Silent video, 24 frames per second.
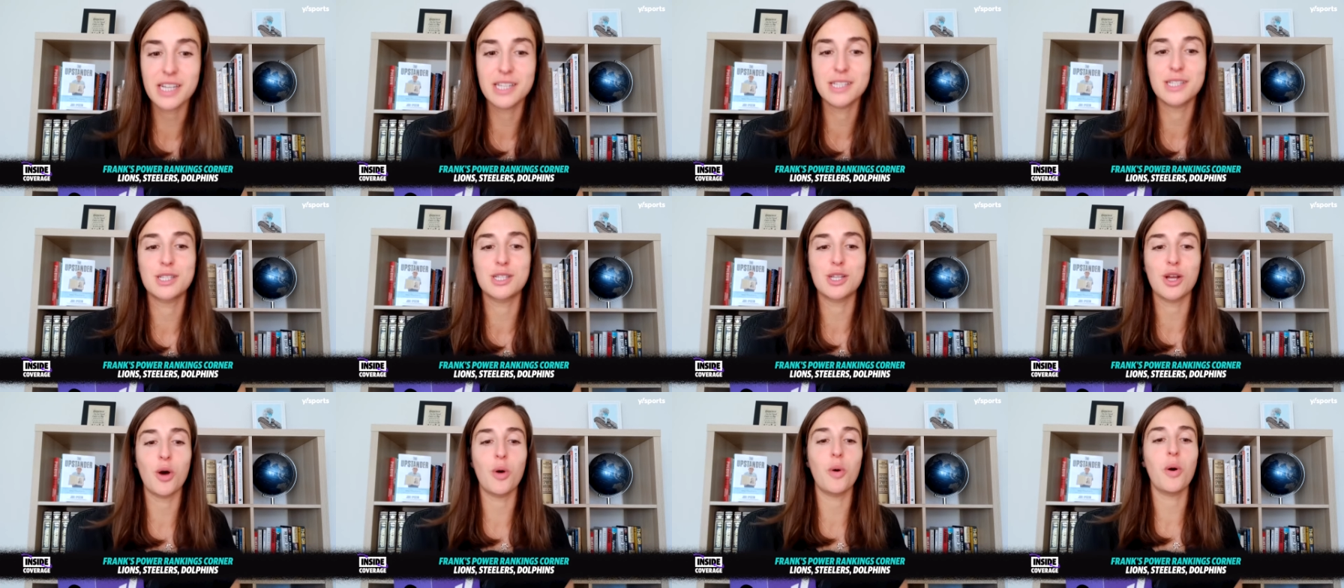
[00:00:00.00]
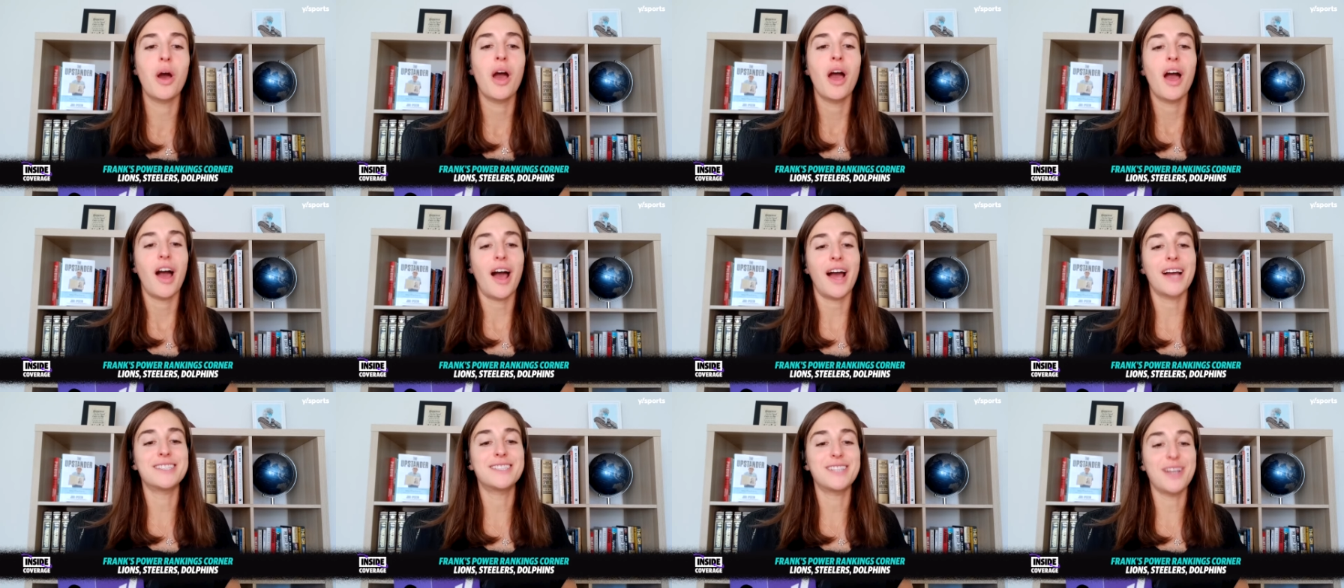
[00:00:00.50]
And so
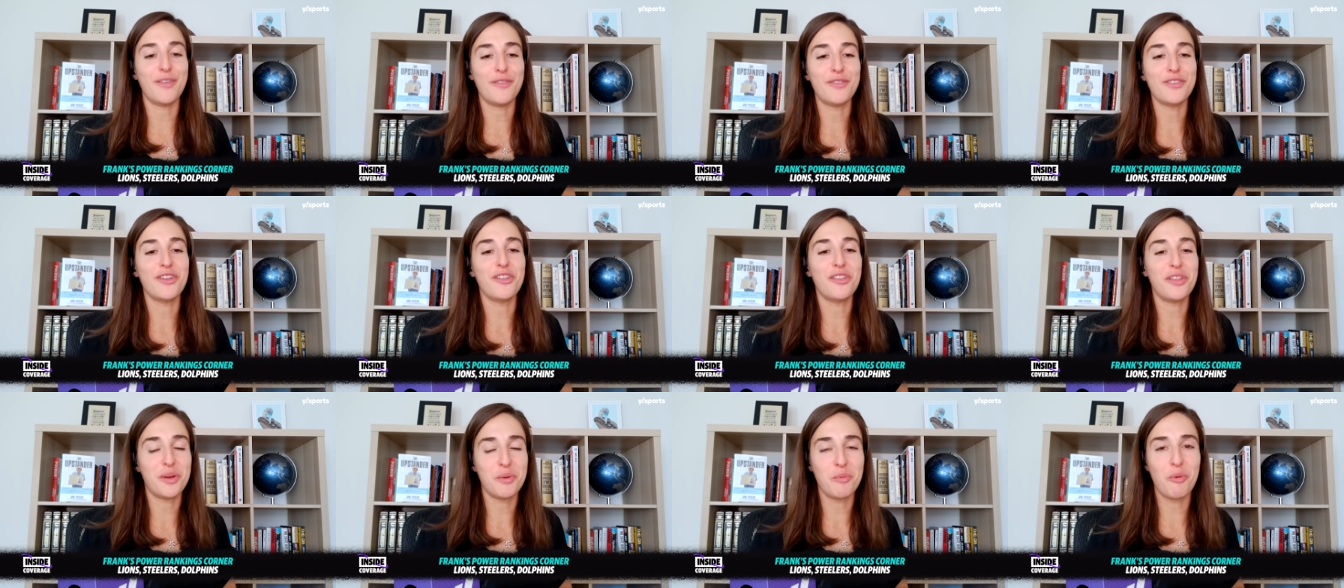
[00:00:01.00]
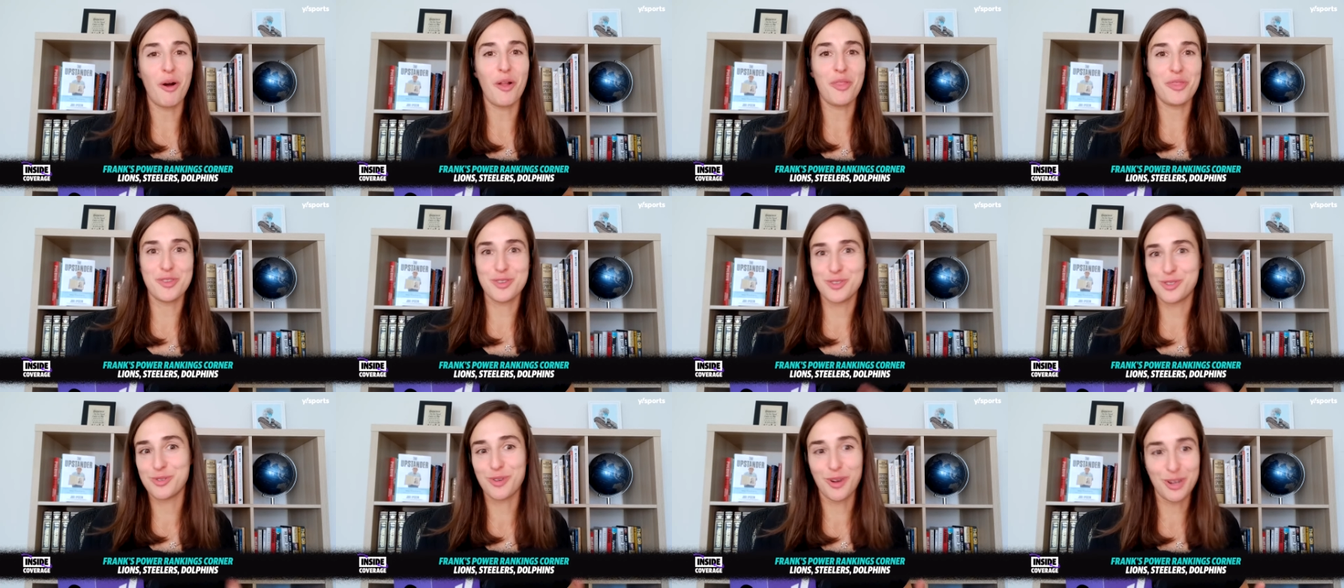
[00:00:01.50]
I definitely want
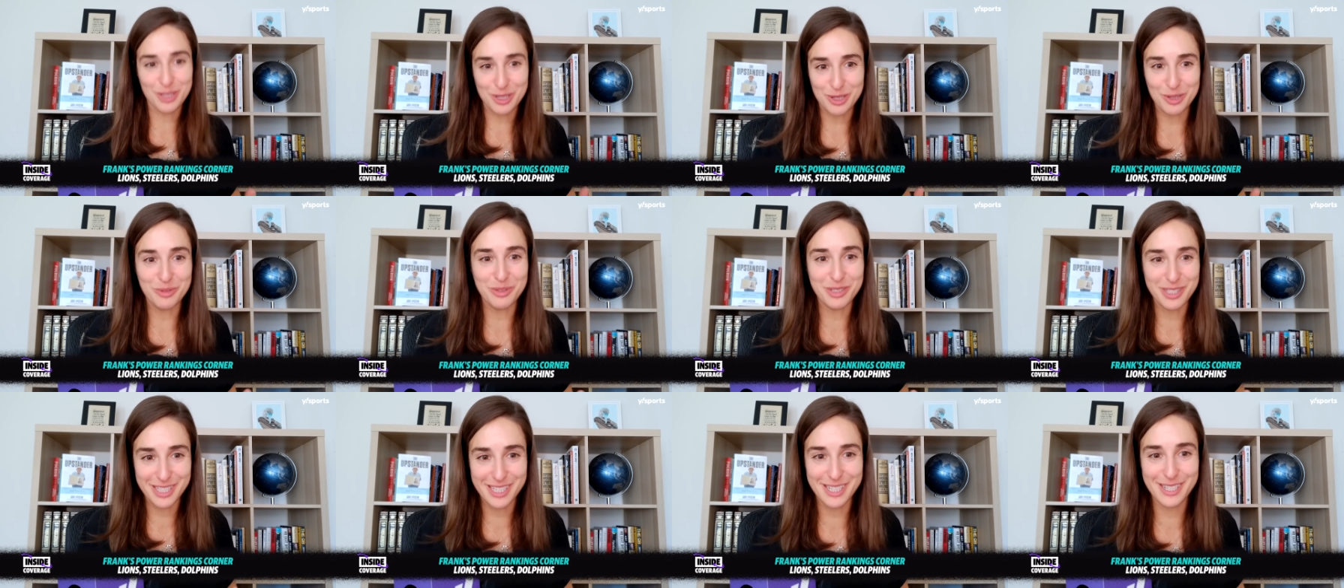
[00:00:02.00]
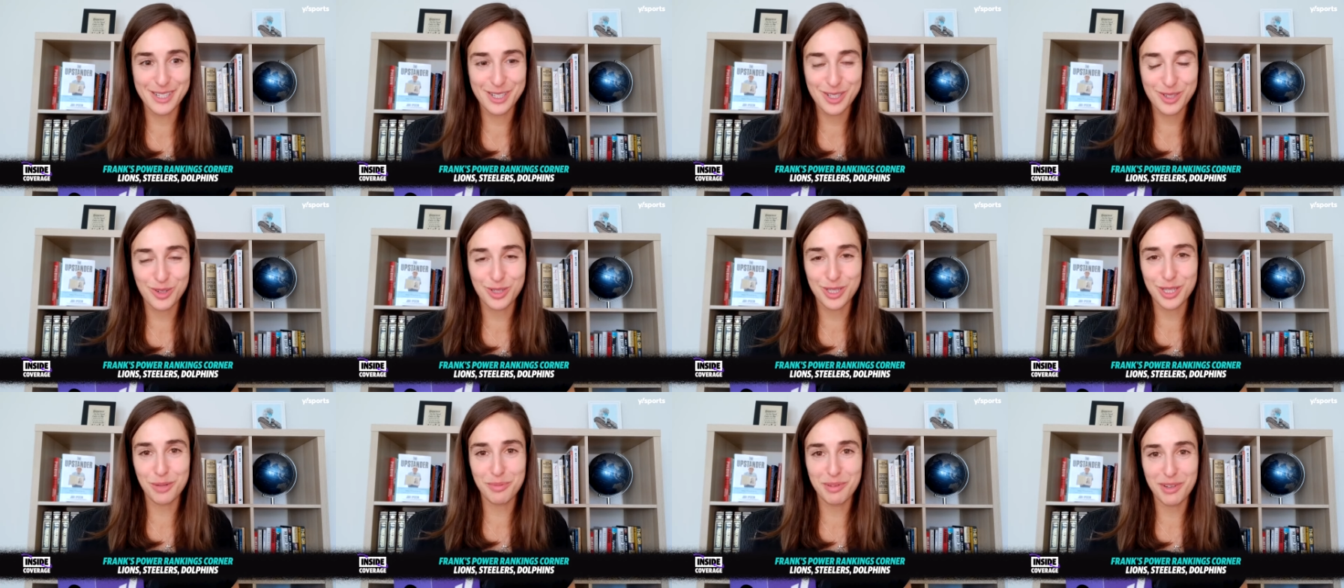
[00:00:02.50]
this Russell Wilson
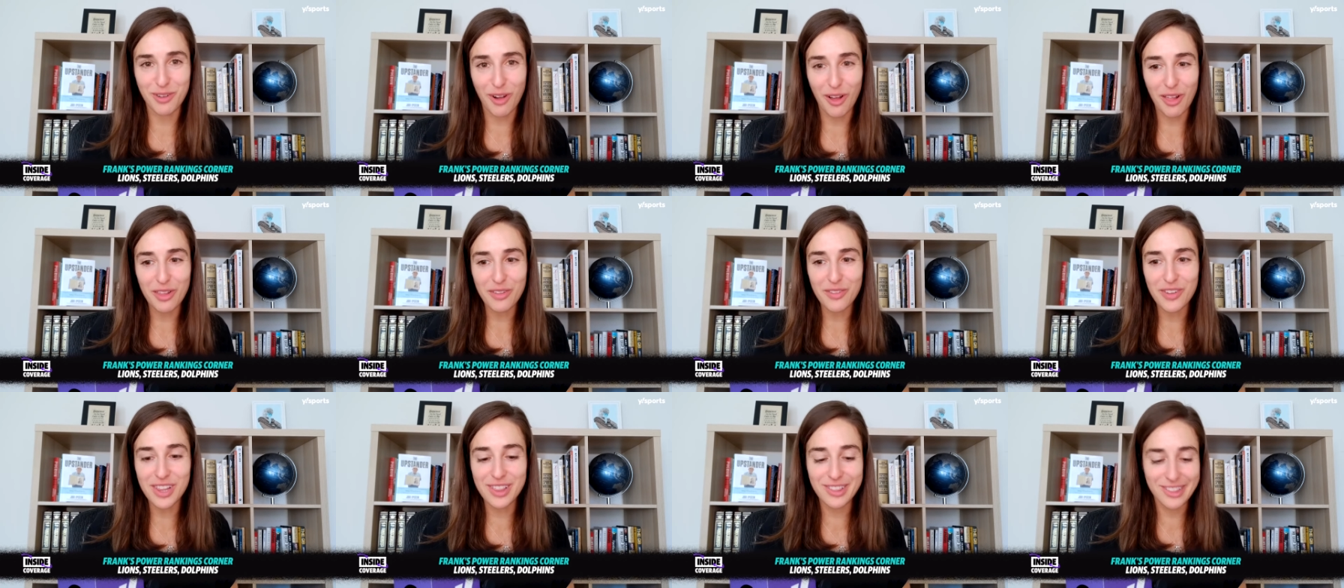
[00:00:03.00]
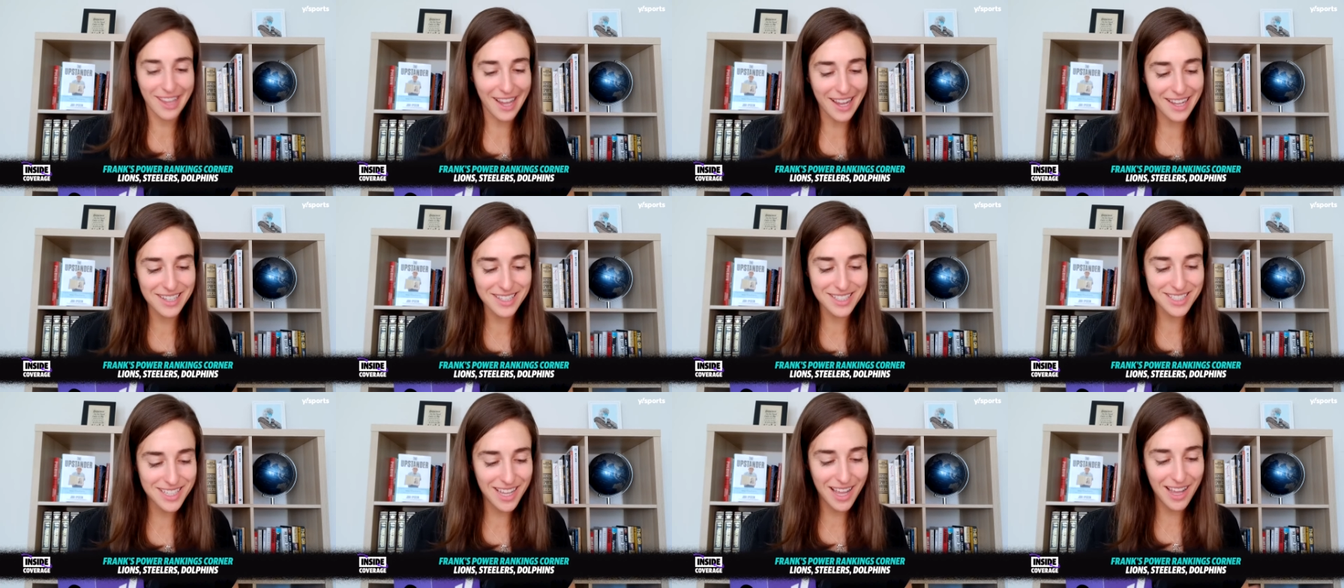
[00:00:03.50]
story to be relevant. That
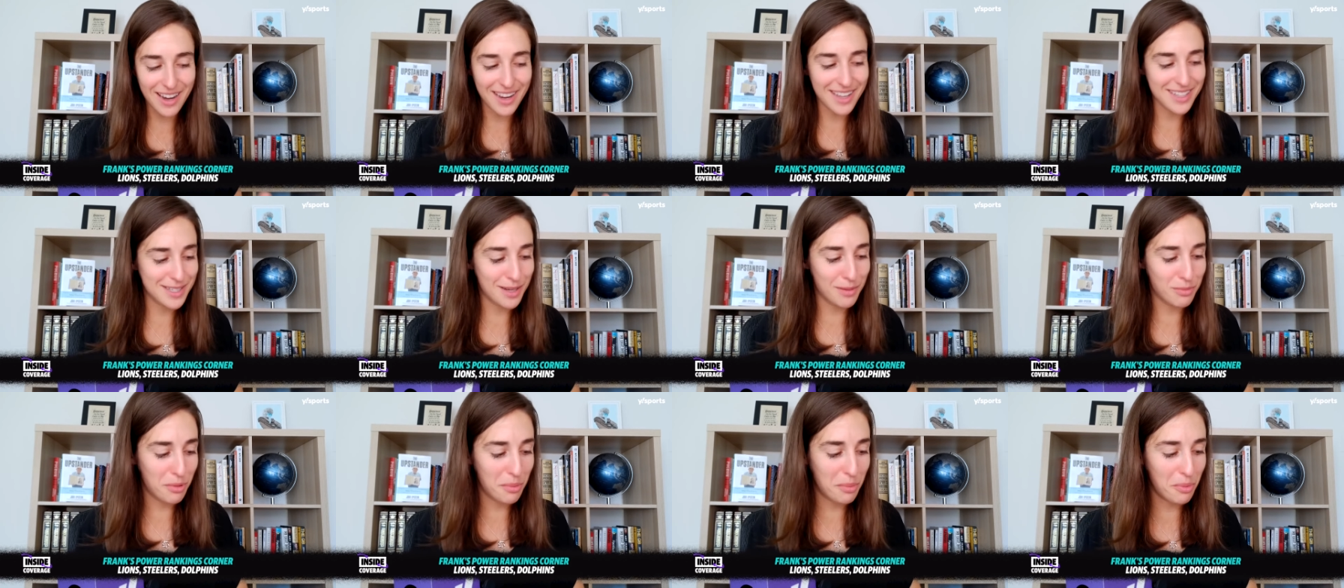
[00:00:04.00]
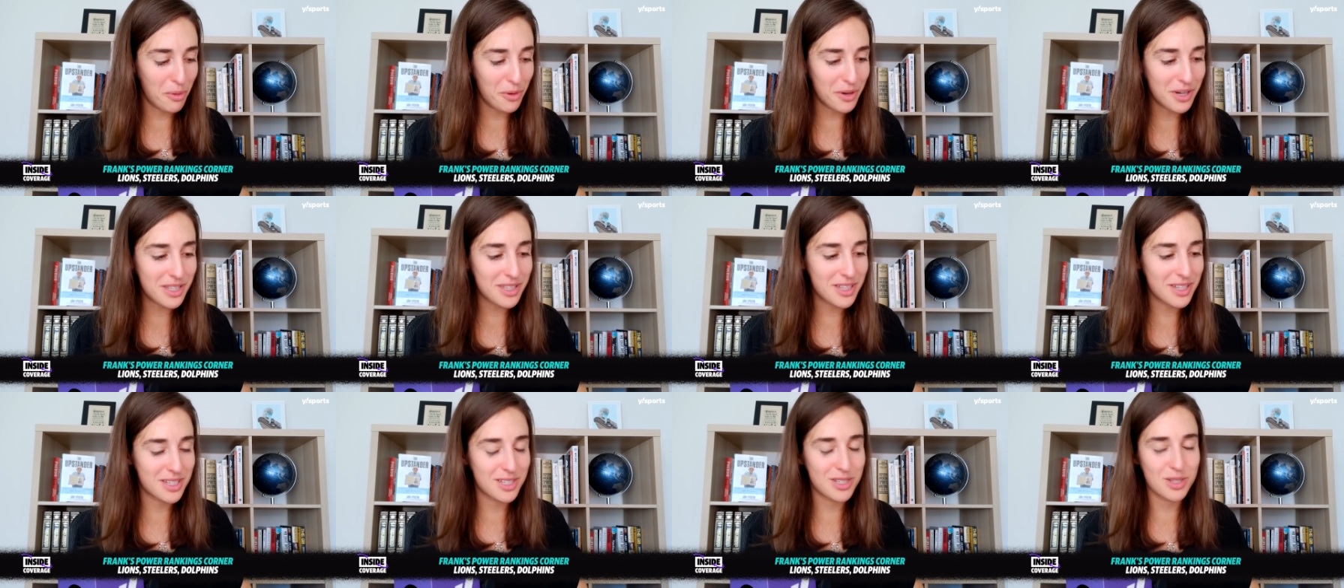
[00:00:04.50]
said, as I'm
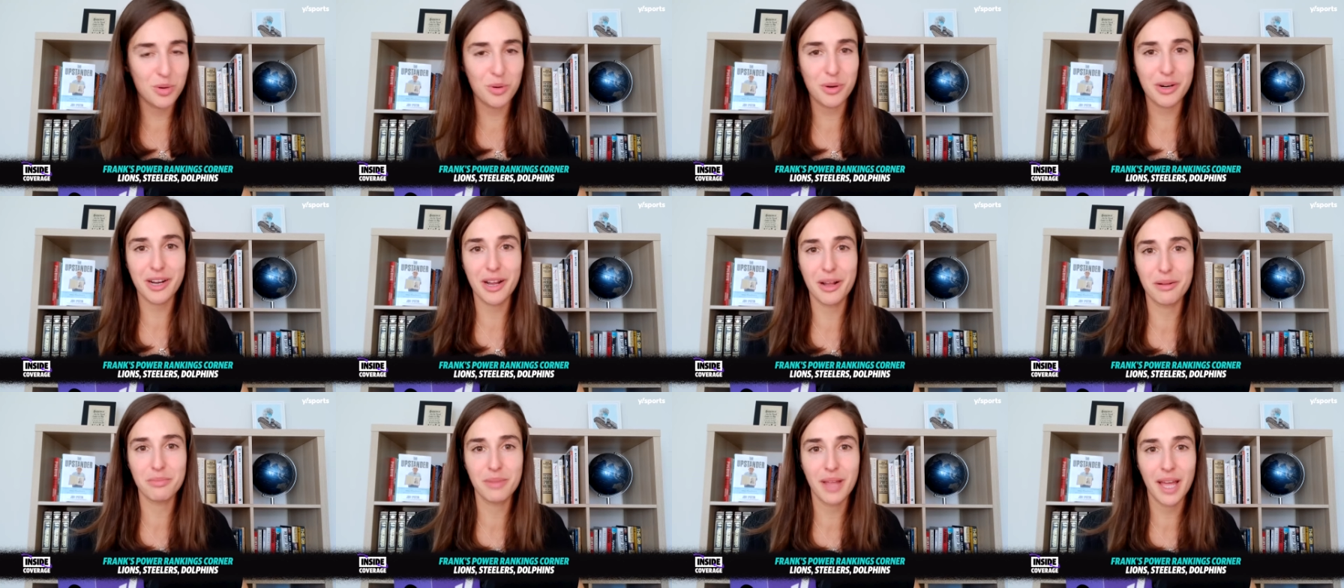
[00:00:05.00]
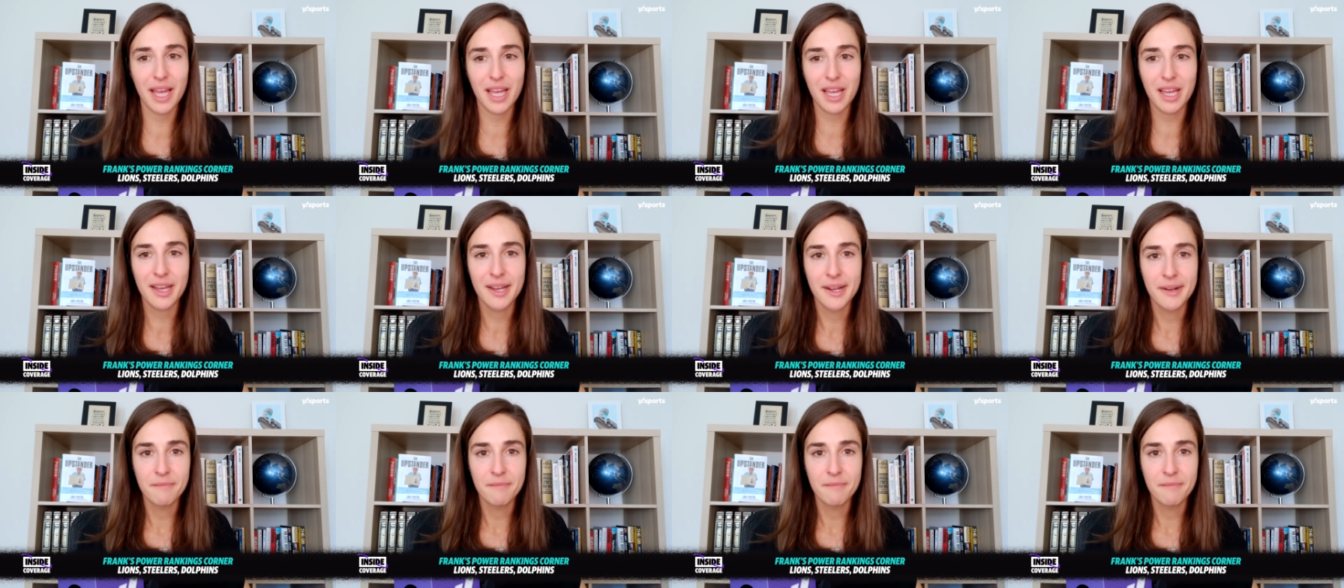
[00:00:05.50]
reporting this story, I'm like,